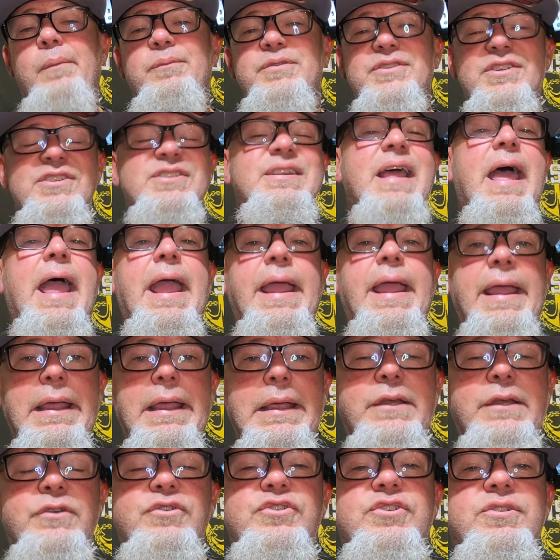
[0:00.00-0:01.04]
Just
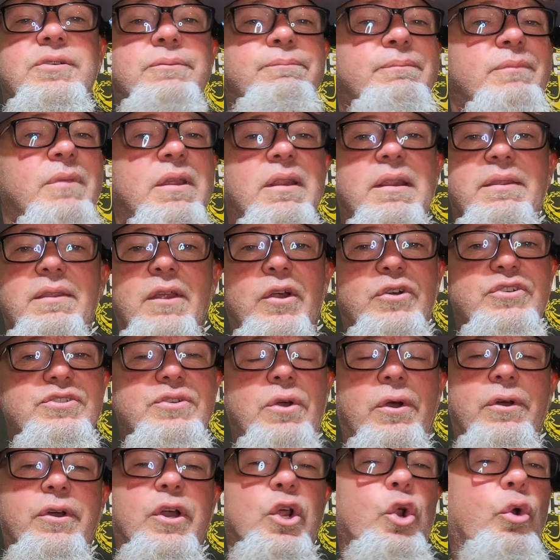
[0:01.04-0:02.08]
age, they're
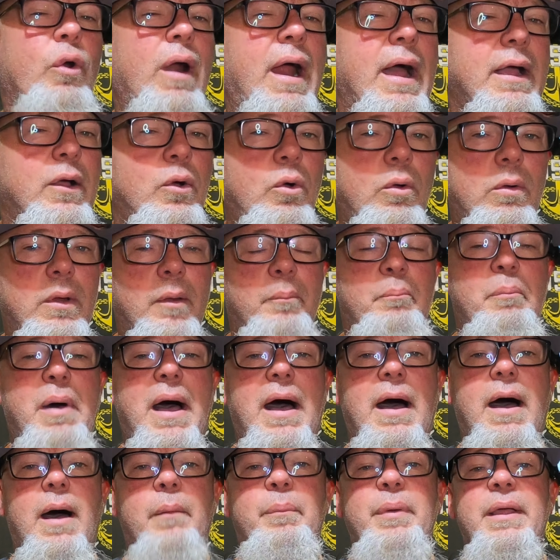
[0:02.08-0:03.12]
starting to crackle and
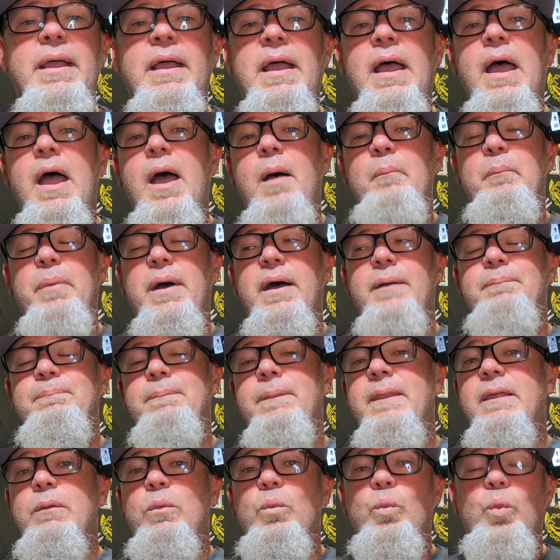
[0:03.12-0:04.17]
pop, but
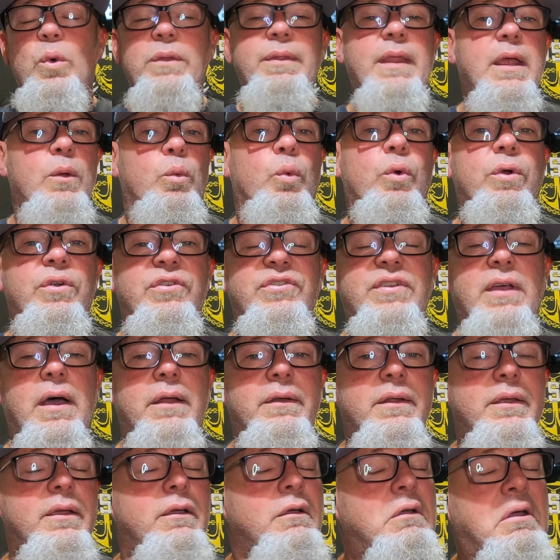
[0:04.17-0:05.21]
when they were
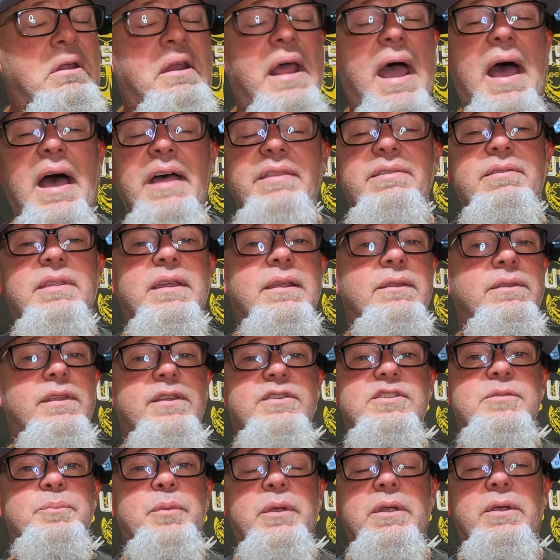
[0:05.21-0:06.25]
sounding good, I think
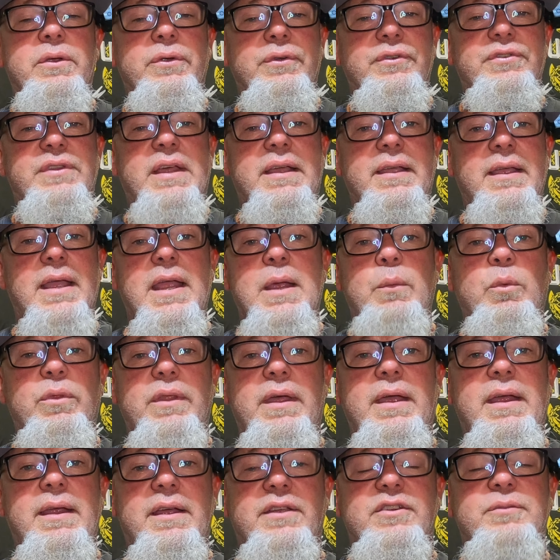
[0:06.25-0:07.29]
these speakers that came with
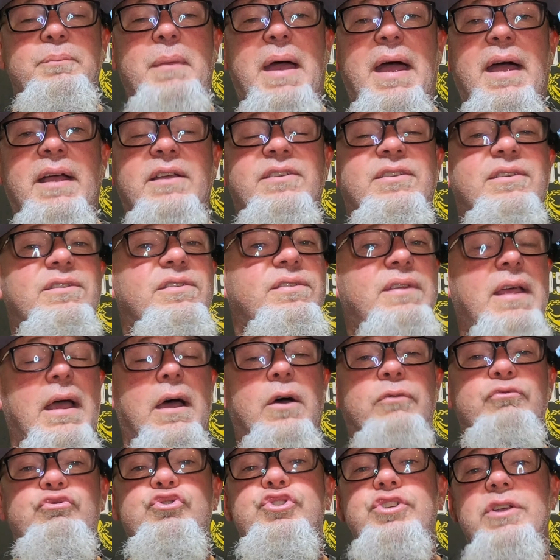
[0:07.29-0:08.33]
the ASMAX
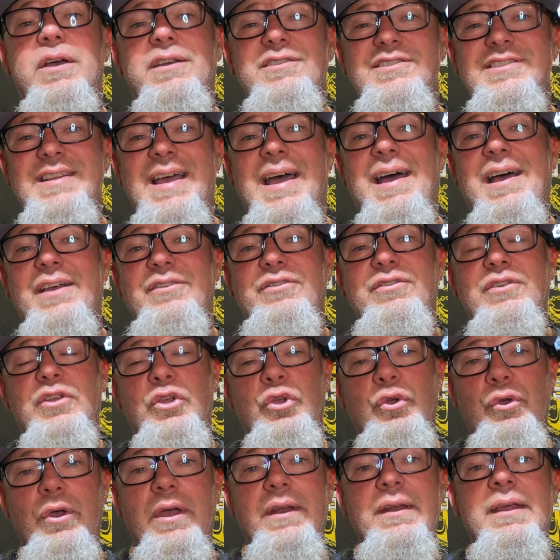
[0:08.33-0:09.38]
sound just as
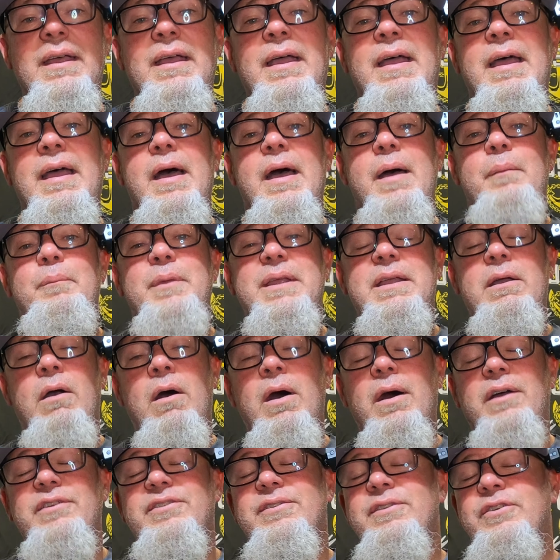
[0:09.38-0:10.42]
good,
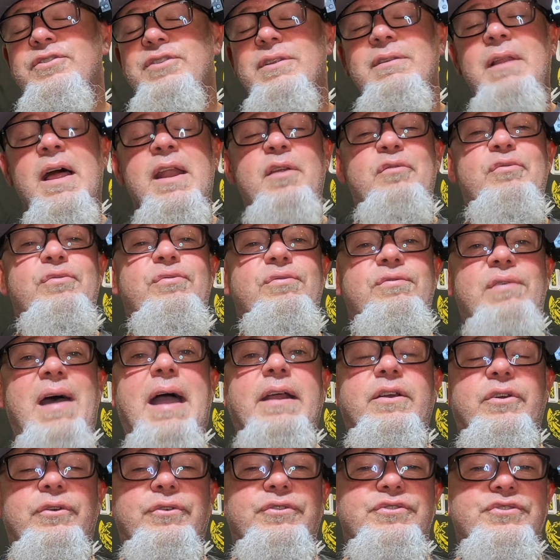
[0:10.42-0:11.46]
because there's a lot of
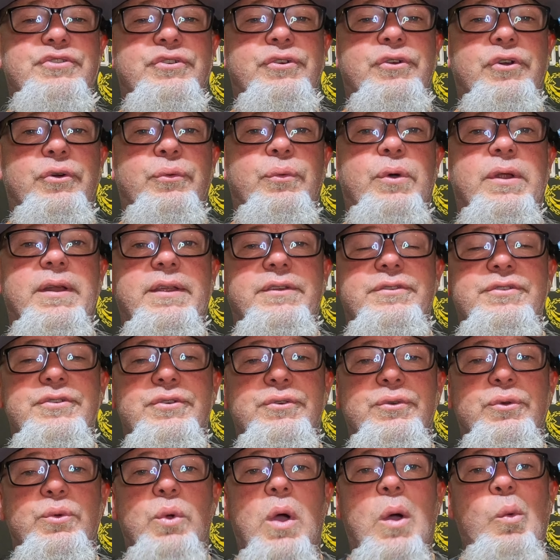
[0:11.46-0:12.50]
factors you're going to run
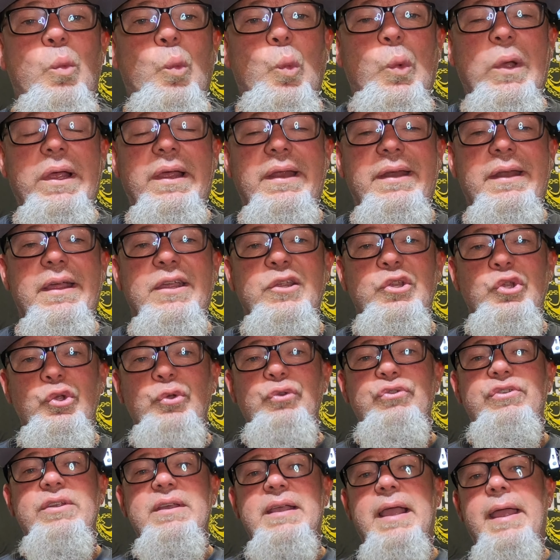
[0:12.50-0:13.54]
into when
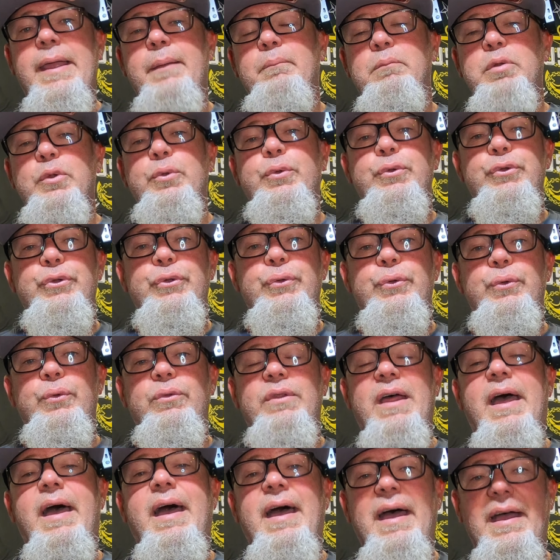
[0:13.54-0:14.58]
using a
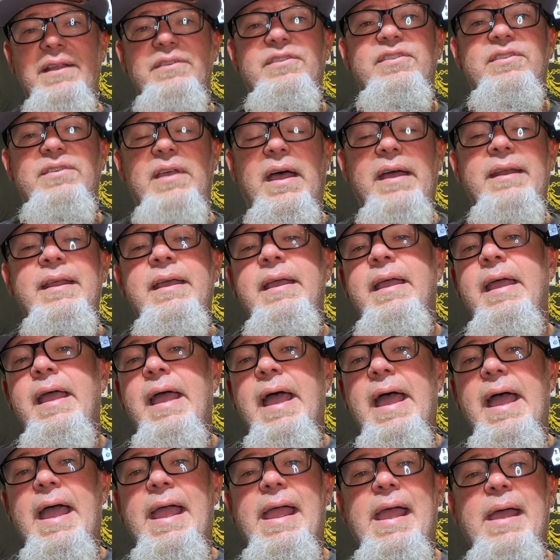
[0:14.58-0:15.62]
Bluetooth headset,
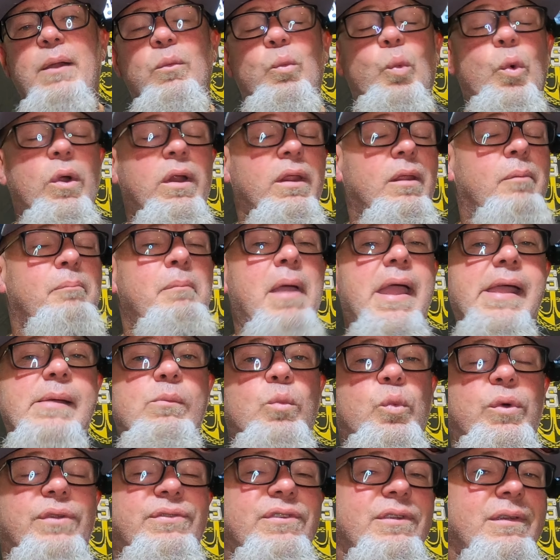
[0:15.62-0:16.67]
and one of the
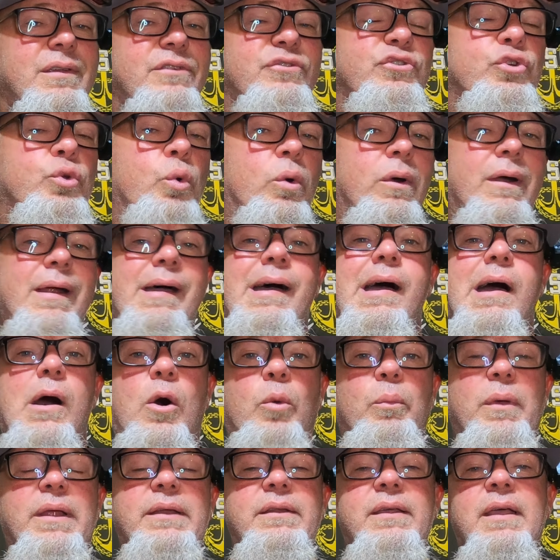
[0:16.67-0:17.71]
main ones is your
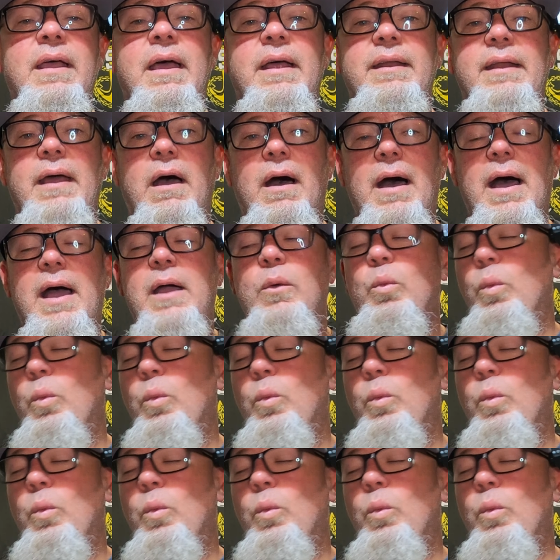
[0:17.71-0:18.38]
helmet. Now, I